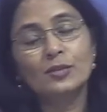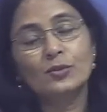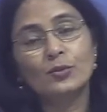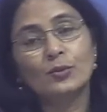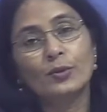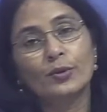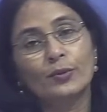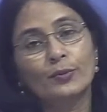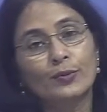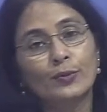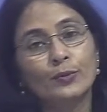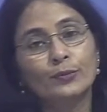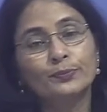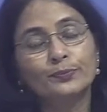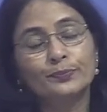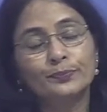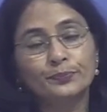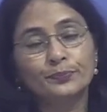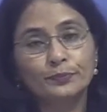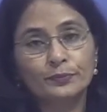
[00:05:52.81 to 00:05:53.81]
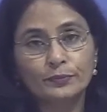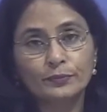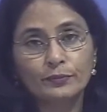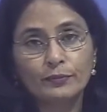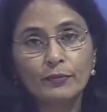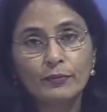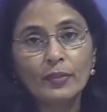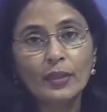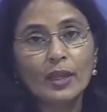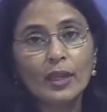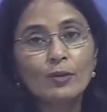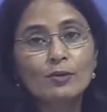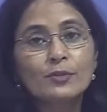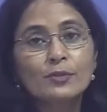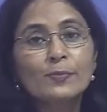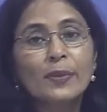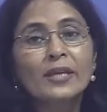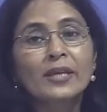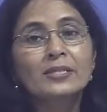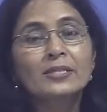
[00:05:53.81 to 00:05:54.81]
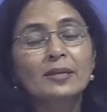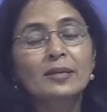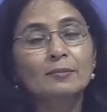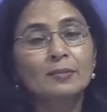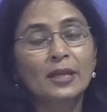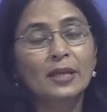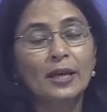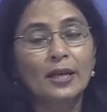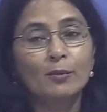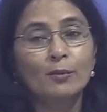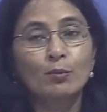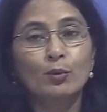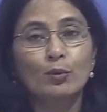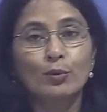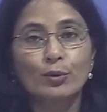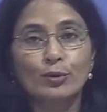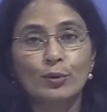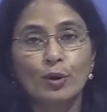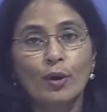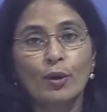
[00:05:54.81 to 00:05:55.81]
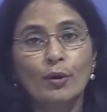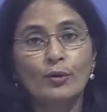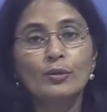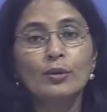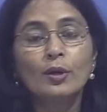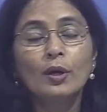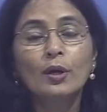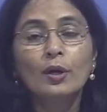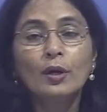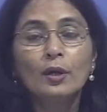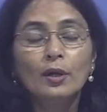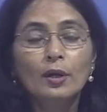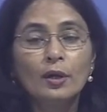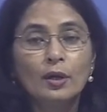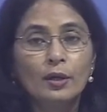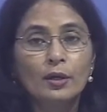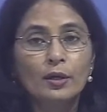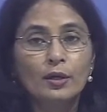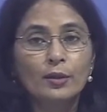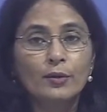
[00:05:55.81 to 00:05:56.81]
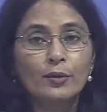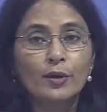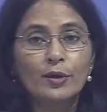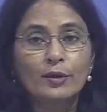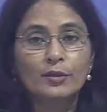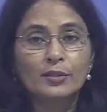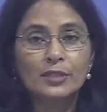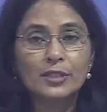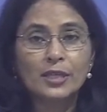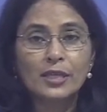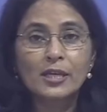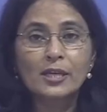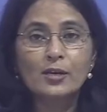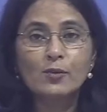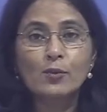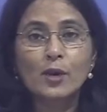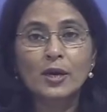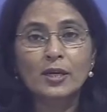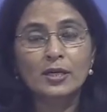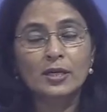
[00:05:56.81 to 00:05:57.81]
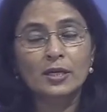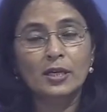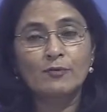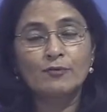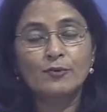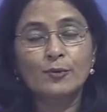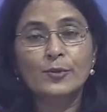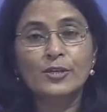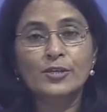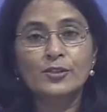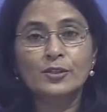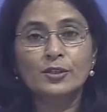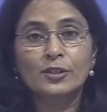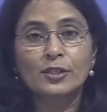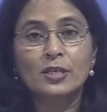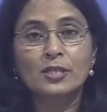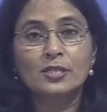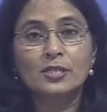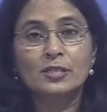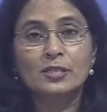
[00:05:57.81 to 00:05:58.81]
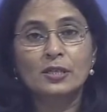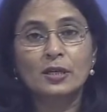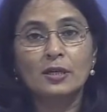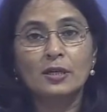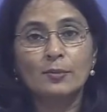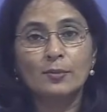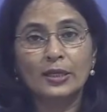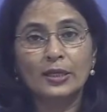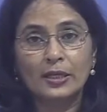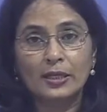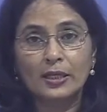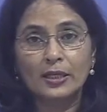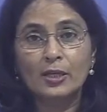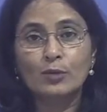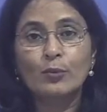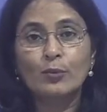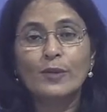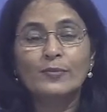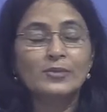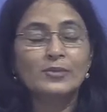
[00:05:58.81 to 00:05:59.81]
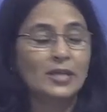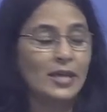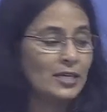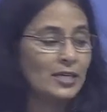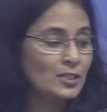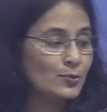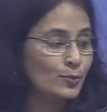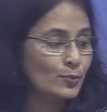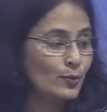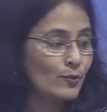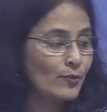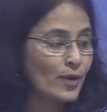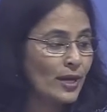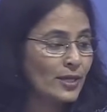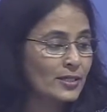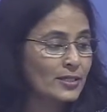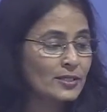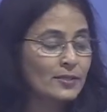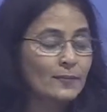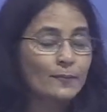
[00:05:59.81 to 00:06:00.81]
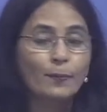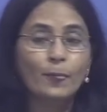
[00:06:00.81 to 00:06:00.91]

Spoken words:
So if you spend some time more on seeing what information this particular websites provides.